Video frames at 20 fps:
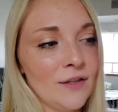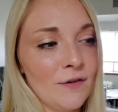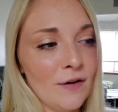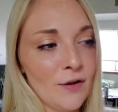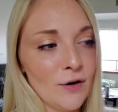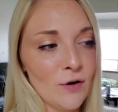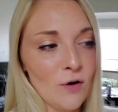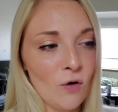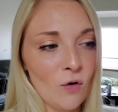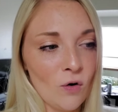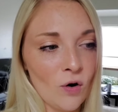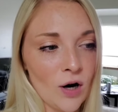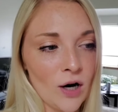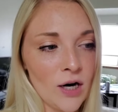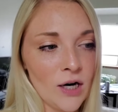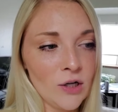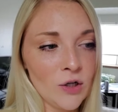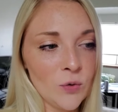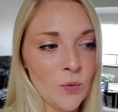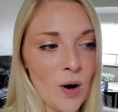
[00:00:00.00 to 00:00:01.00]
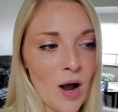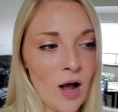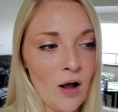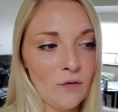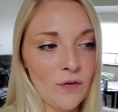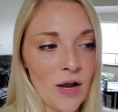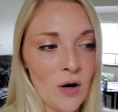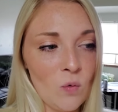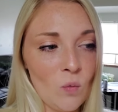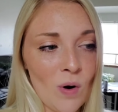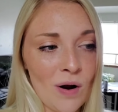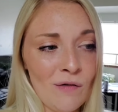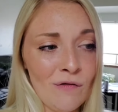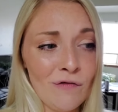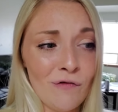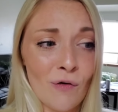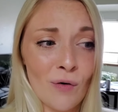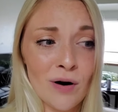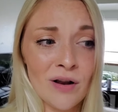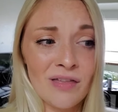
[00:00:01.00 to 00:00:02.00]
feather core, 12 and 1
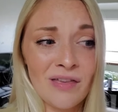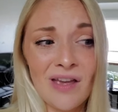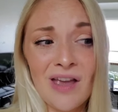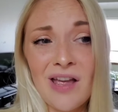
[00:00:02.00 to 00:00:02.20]
4th